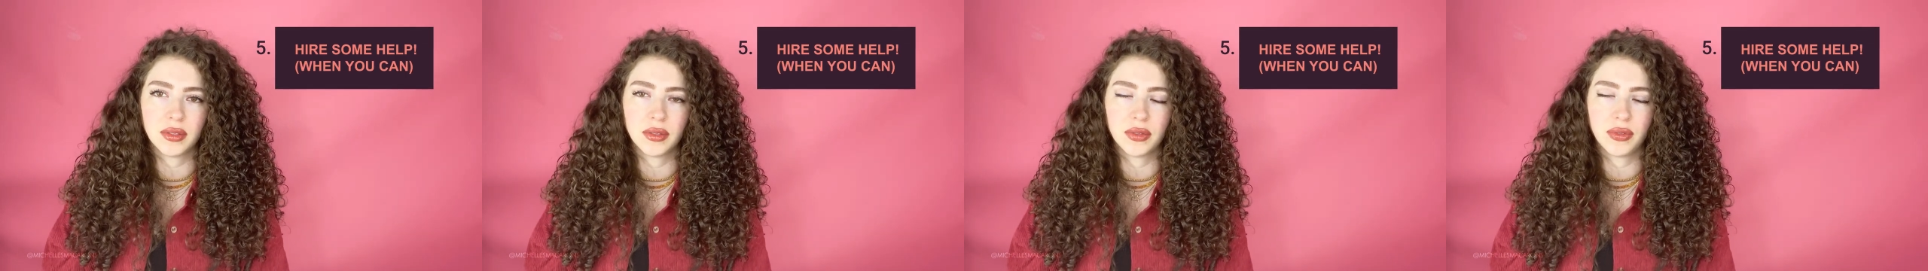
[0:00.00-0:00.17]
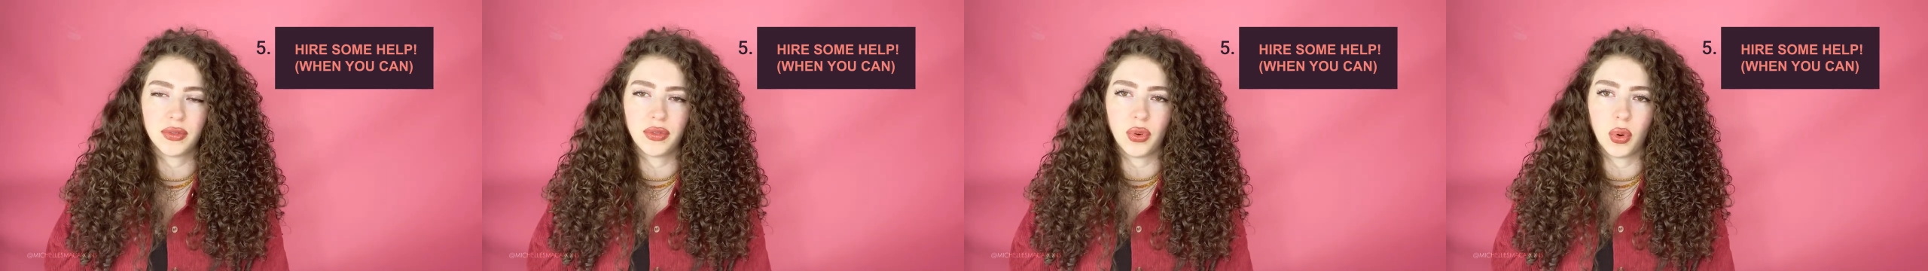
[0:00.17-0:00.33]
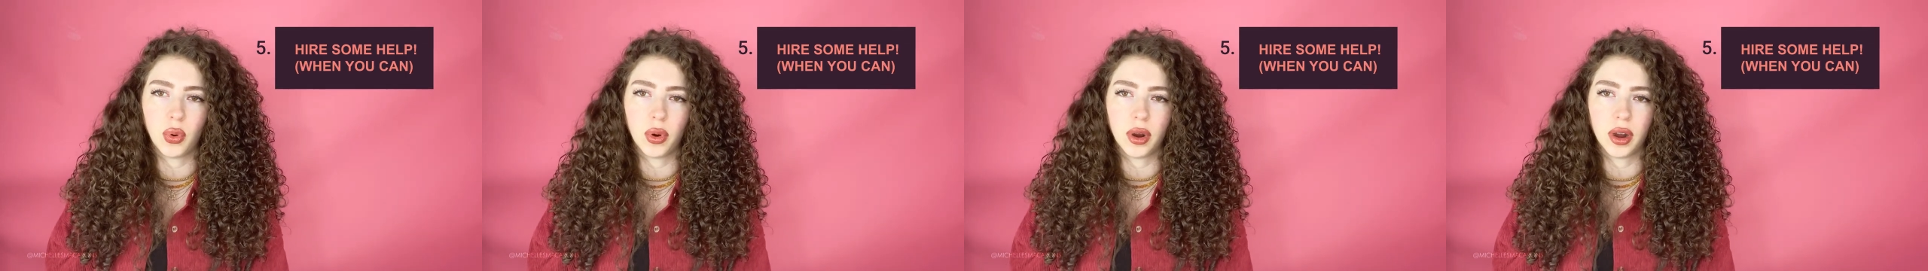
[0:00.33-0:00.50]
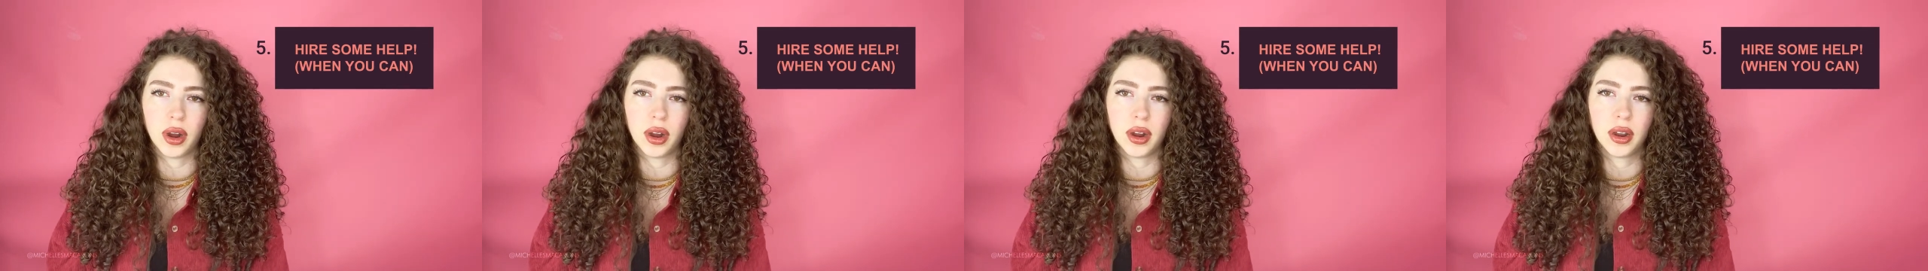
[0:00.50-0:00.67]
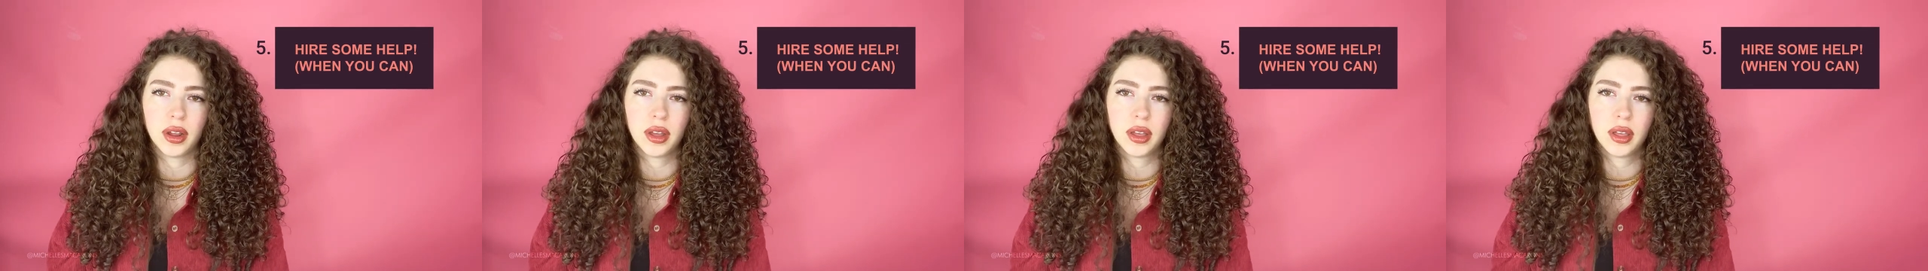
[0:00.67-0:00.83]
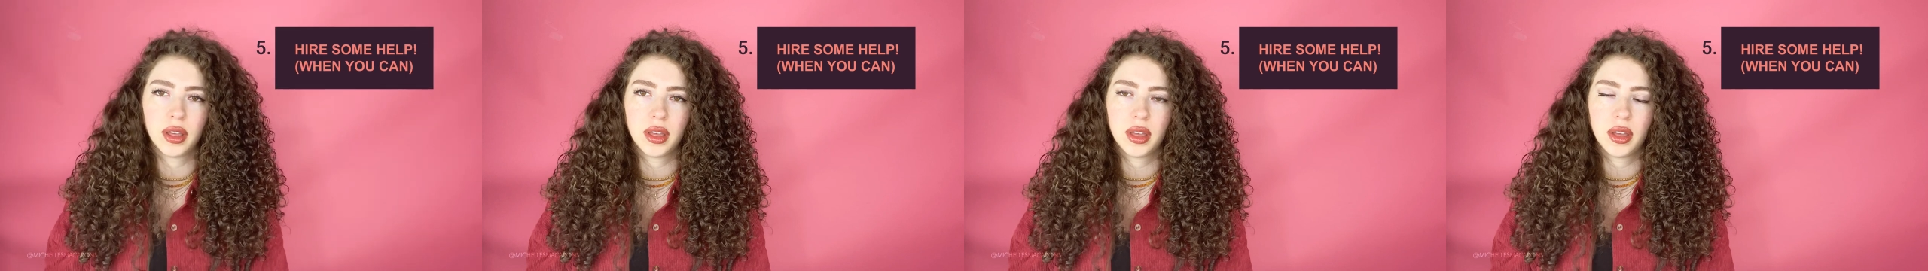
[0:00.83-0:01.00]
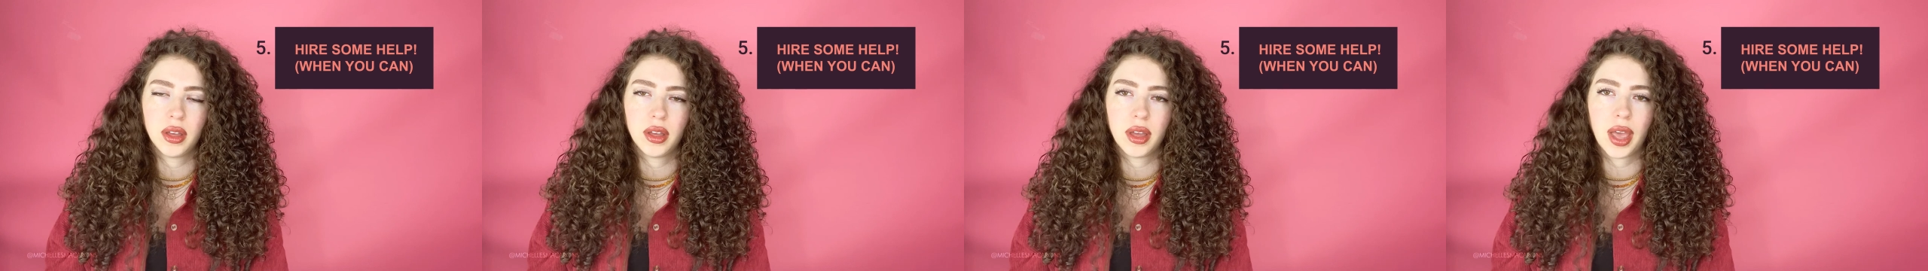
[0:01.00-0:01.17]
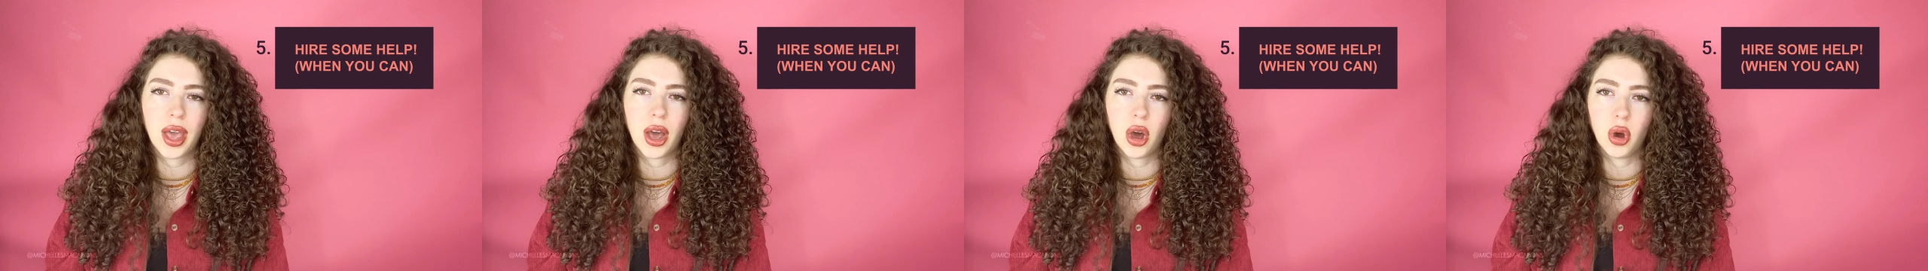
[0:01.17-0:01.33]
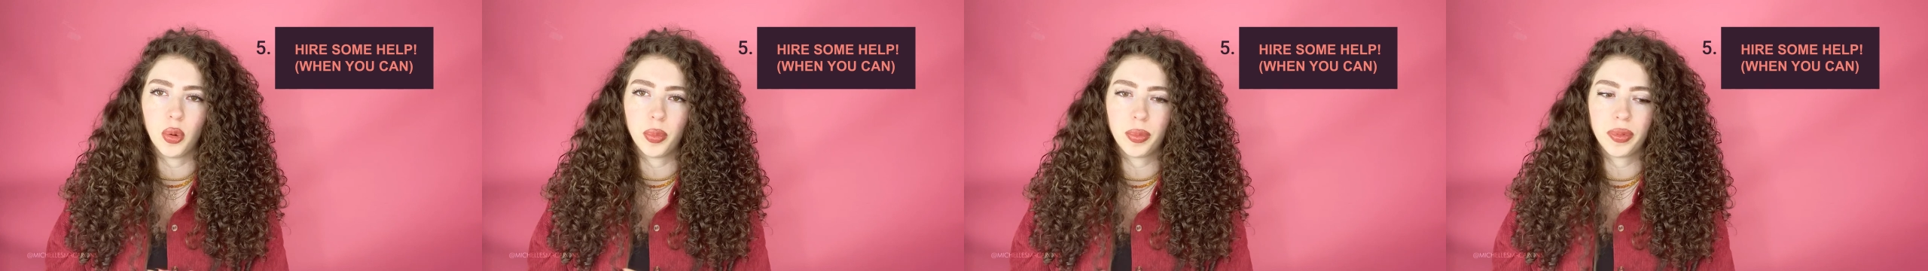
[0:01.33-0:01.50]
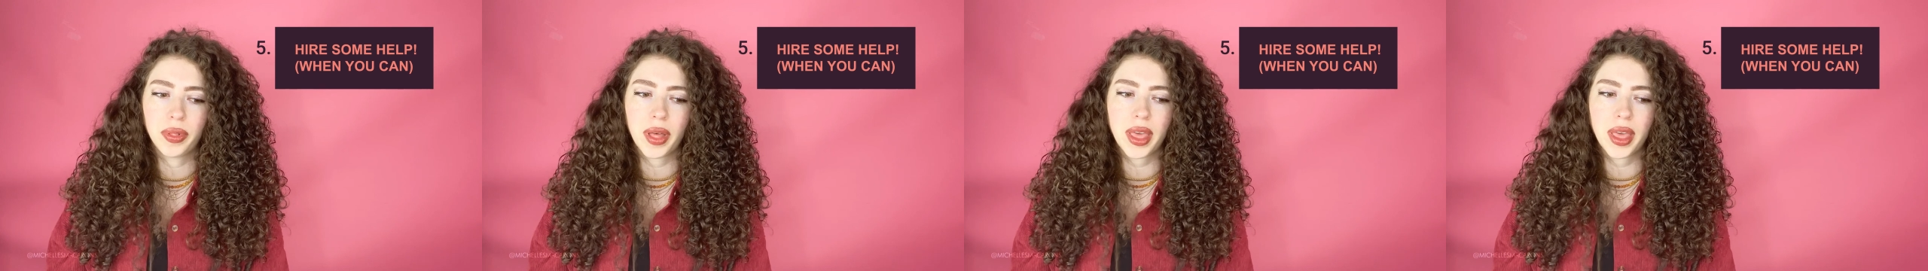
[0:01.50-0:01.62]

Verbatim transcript: for help.